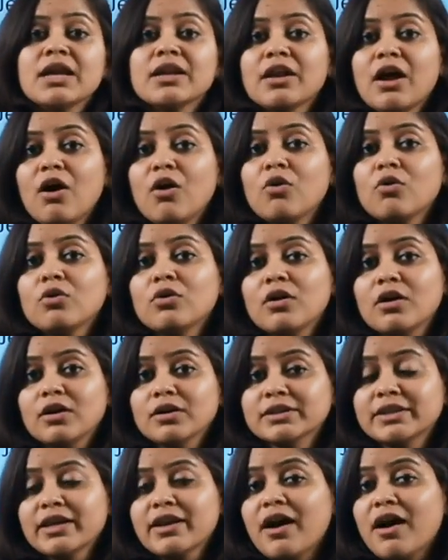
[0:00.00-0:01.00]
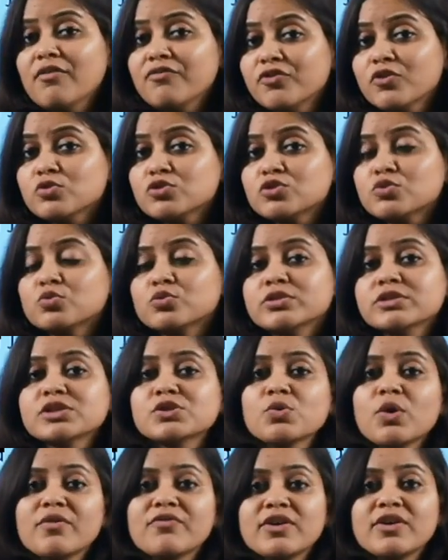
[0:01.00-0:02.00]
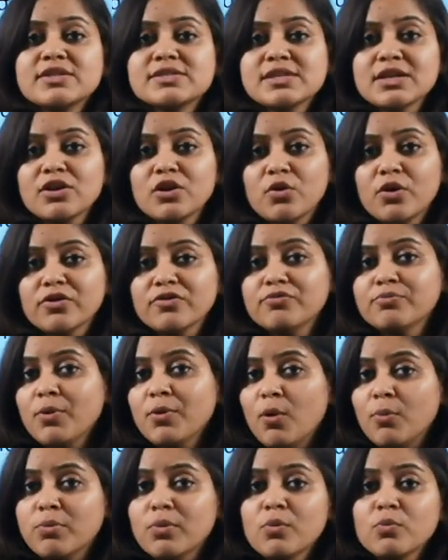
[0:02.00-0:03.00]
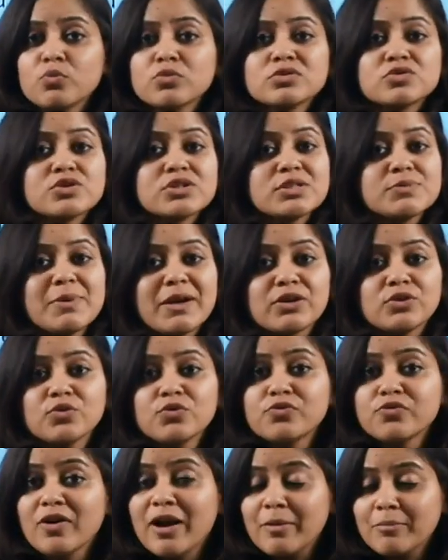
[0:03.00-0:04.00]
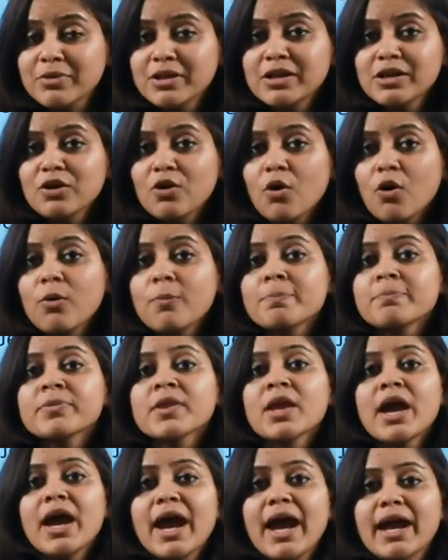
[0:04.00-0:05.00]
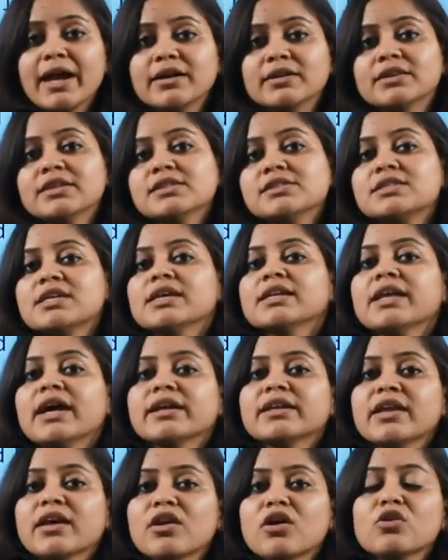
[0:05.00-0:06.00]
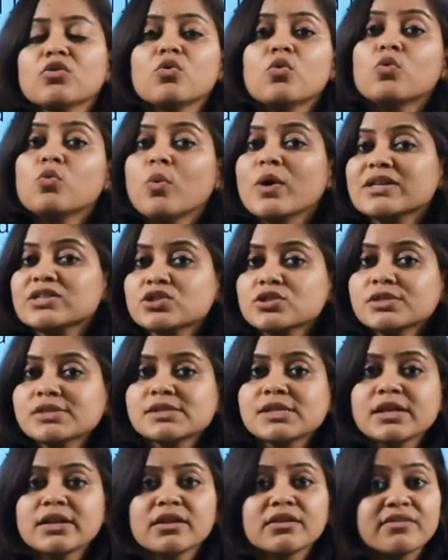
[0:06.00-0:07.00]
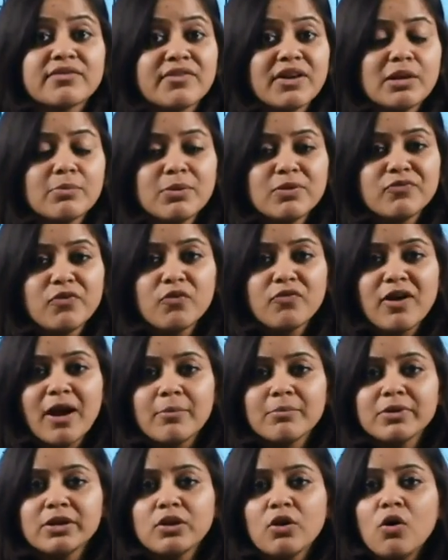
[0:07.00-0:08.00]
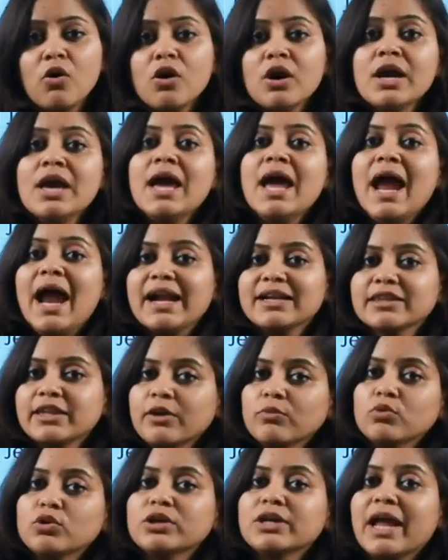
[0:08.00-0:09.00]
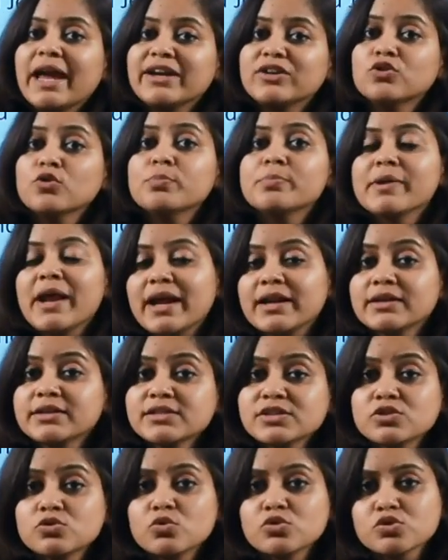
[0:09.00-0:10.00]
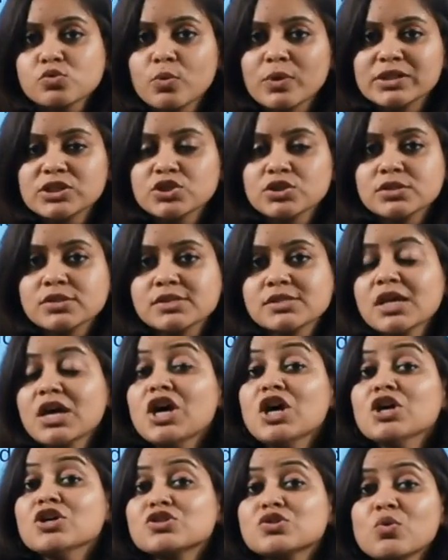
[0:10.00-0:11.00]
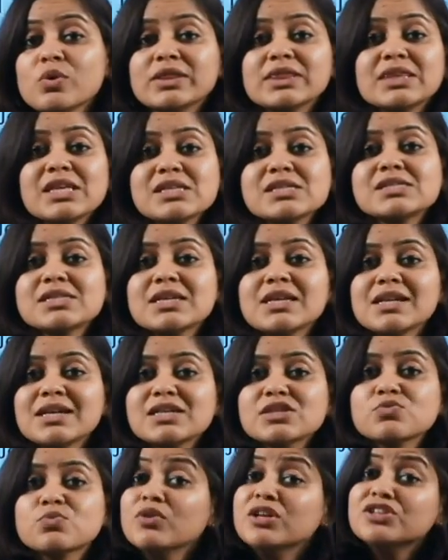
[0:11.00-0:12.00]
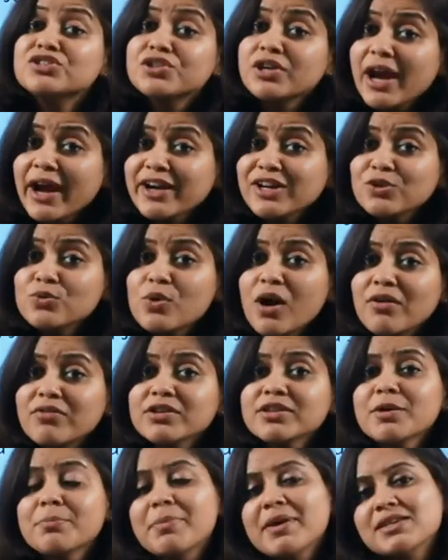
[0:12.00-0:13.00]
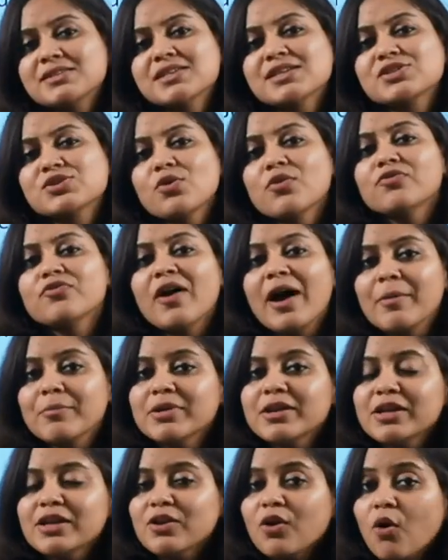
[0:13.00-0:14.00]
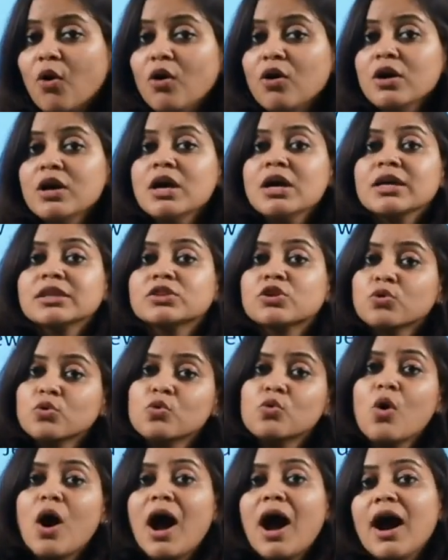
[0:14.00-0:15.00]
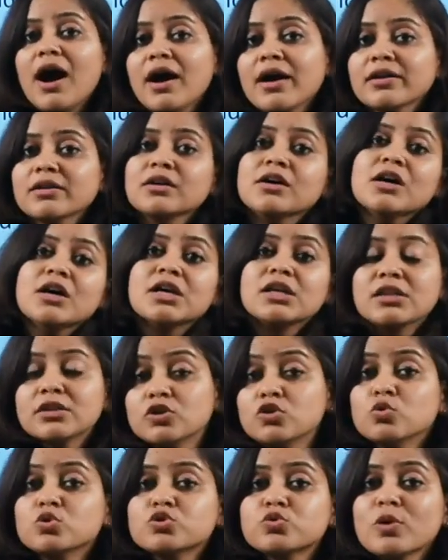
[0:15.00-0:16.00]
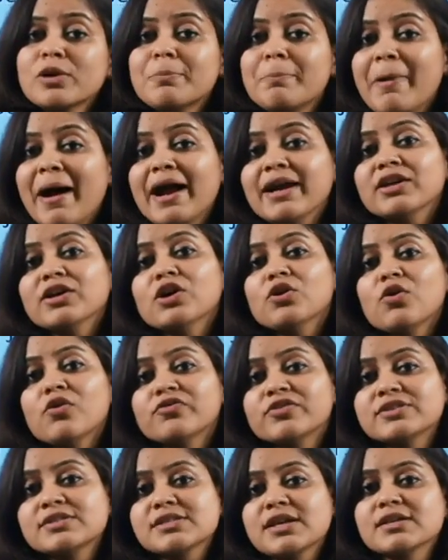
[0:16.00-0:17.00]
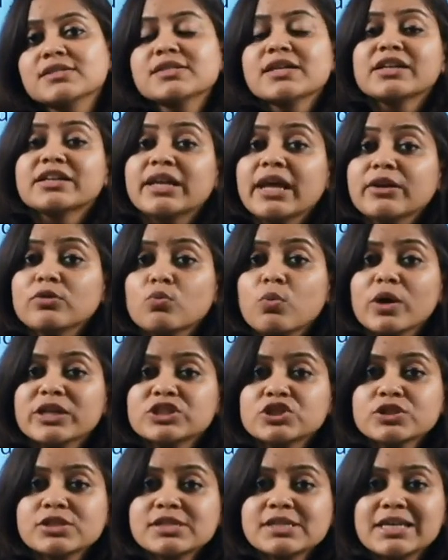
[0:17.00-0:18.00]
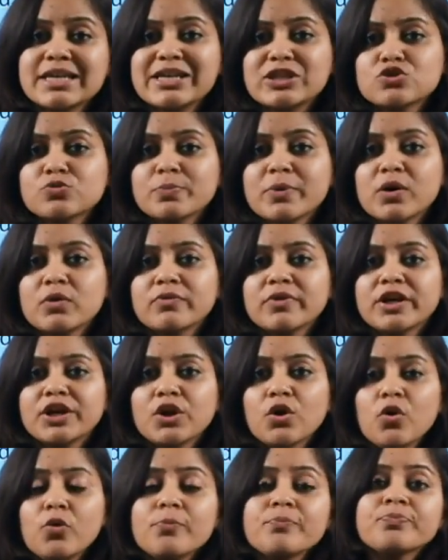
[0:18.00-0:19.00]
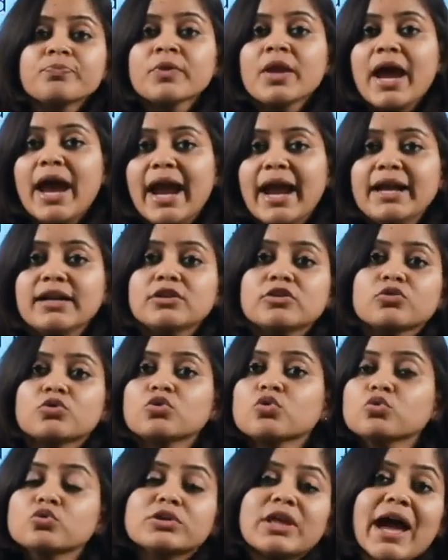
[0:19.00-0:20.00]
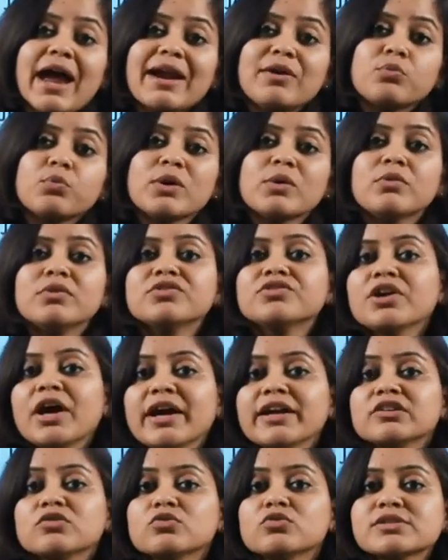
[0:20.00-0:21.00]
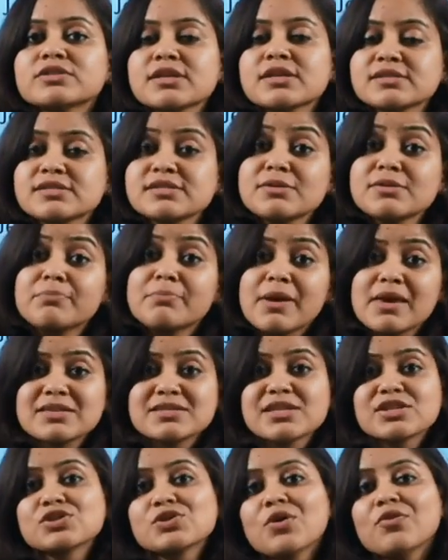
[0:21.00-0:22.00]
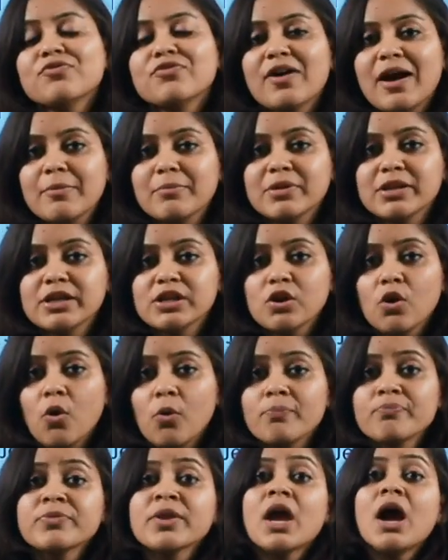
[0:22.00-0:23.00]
Now, there are few students who are facing a lot of problem with respect to family law, and they say that there are no questions that are available for family law and they would like to practice those questions. So in this series, we'll try to cover the basics of family law through our usual pattern of discussing 10 questions each per video, and through that we will try to discuss the basics of family law.